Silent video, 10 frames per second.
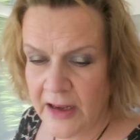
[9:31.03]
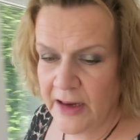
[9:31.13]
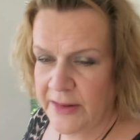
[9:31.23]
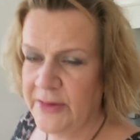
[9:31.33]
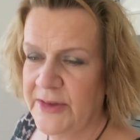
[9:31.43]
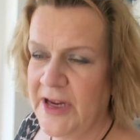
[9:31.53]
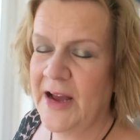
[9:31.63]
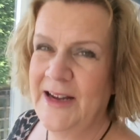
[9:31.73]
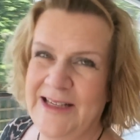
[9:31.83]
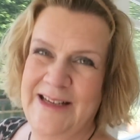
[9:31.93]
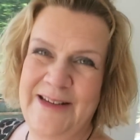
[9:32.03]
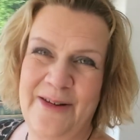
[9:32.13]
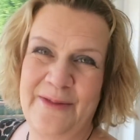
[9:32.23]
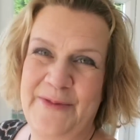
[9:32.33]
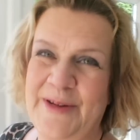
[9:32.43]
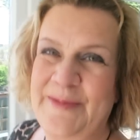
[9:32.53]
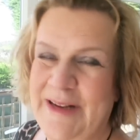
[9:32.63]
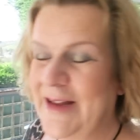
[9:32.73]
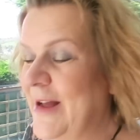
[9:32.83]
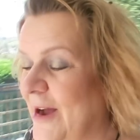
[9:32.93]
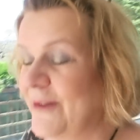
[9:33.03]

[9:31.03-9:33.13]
I thought I'd not filmed it.